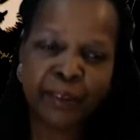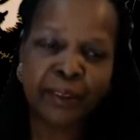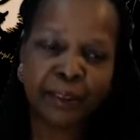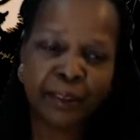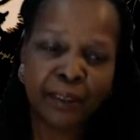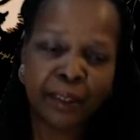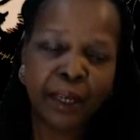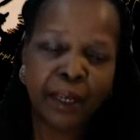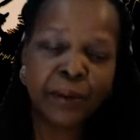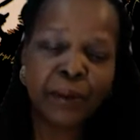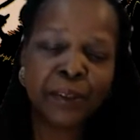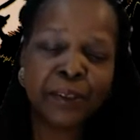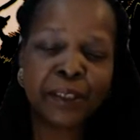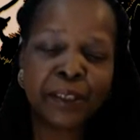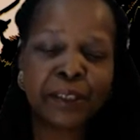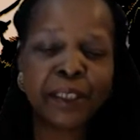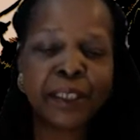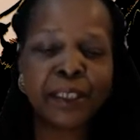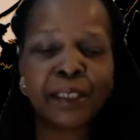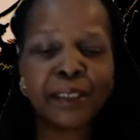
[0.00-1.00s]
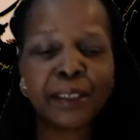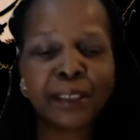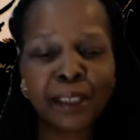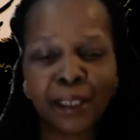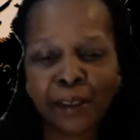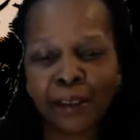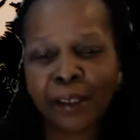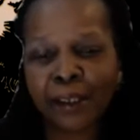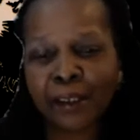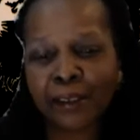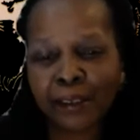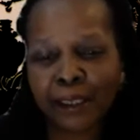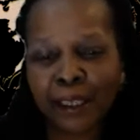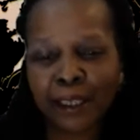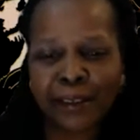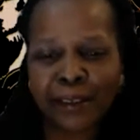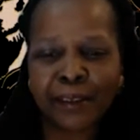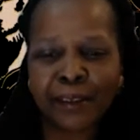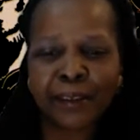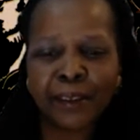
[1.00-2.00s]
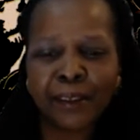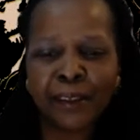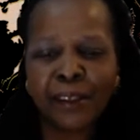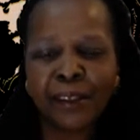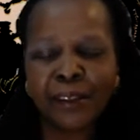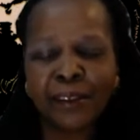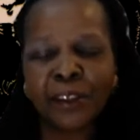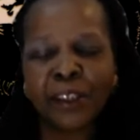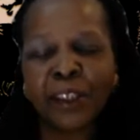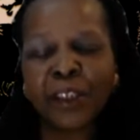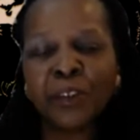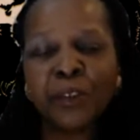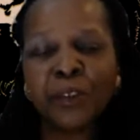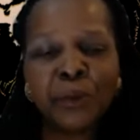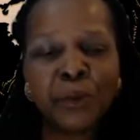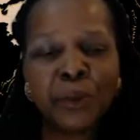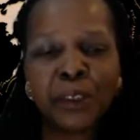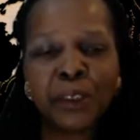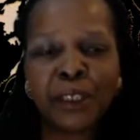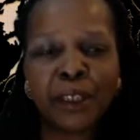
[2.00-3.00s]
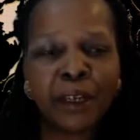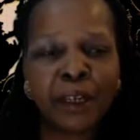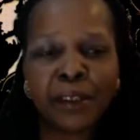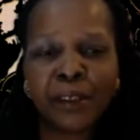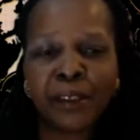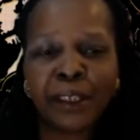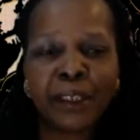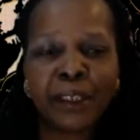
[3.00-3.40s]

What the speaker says: I was just going to say that, and they're losing all that